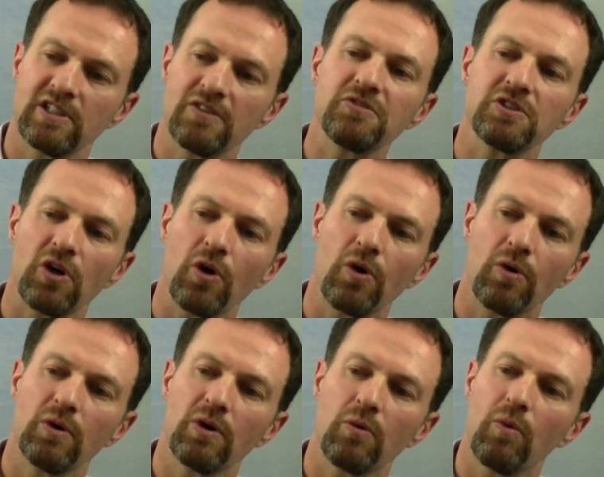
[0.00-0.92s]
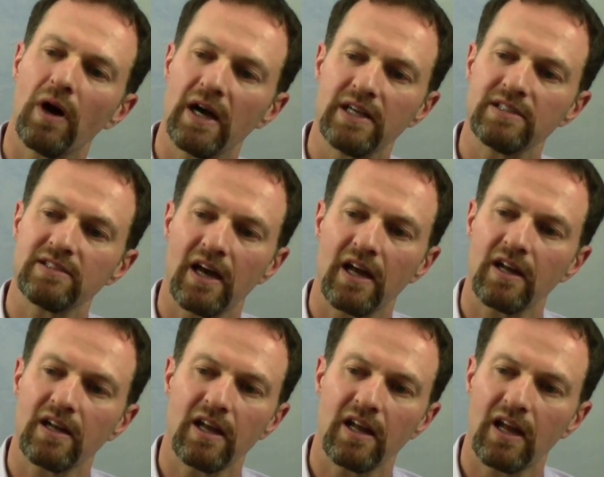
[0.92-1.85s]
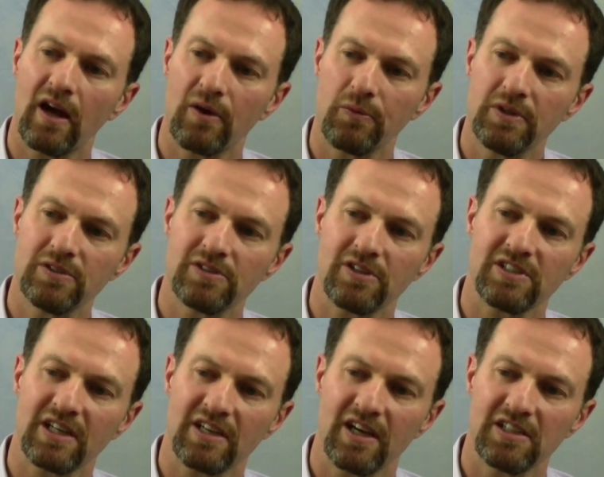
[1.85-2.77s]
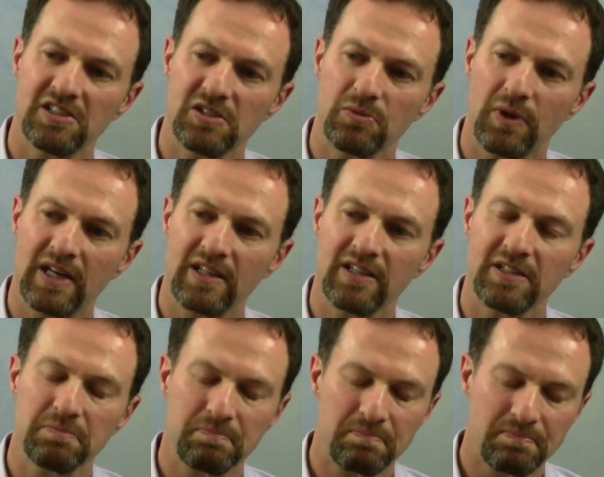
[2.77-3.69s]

if so, why is that? And how do we use our technologies widely?